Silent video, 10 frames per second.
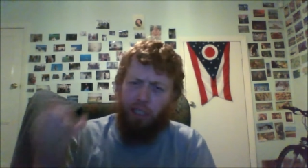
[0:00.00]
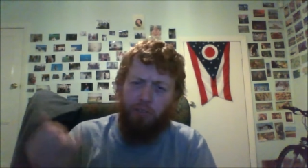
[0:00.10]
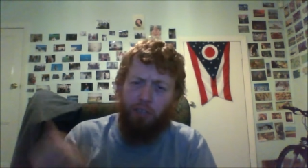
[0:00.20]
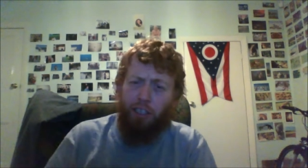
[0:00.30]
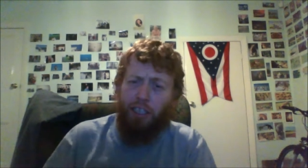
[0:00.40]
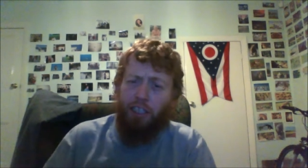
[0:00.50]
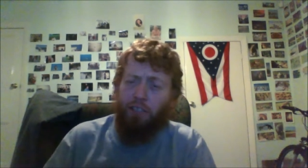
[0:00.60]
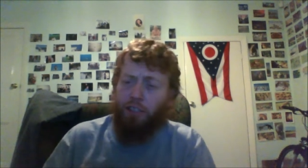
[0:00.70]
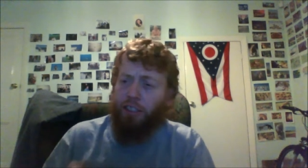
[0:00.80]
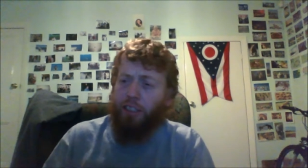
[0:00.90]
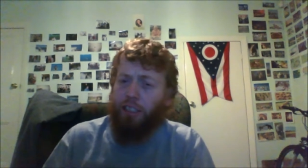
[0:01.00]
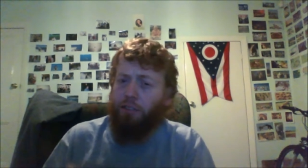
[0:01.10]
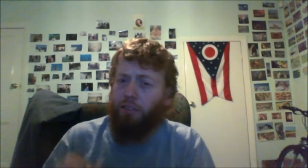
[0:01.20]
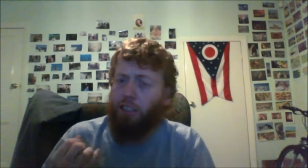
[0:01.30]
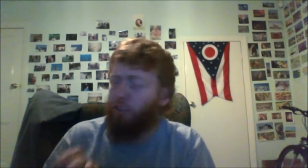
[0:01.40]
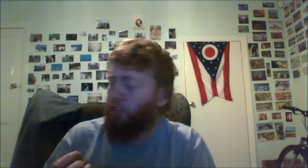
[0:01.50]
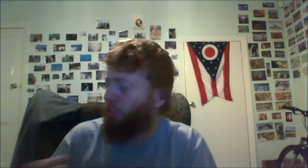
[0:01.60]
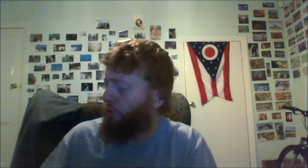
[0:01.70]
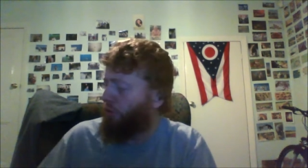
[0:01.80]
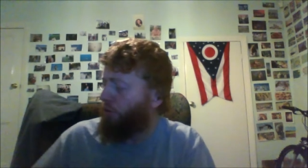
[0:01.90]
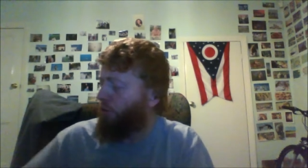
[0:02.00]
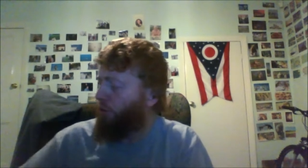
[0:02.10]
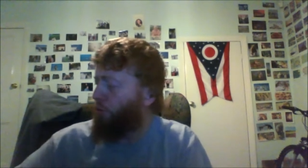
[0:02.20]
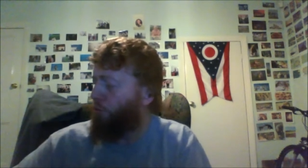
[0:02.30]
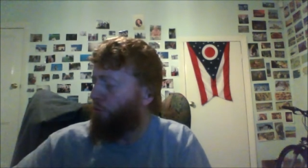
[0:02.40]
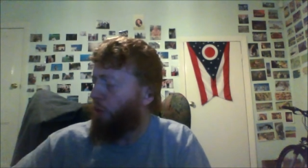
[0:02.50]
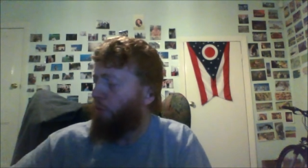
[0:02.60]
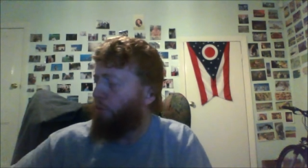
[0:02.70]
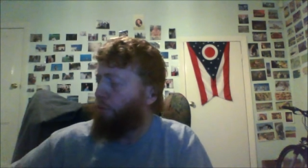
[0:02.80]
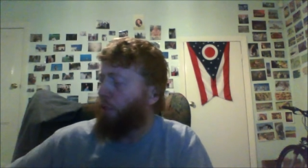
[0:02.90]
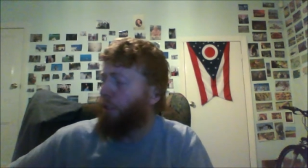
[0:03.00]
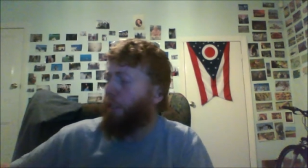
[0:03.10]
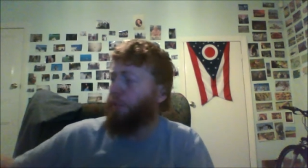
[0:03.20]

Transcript: very nice, but silky release. Milky.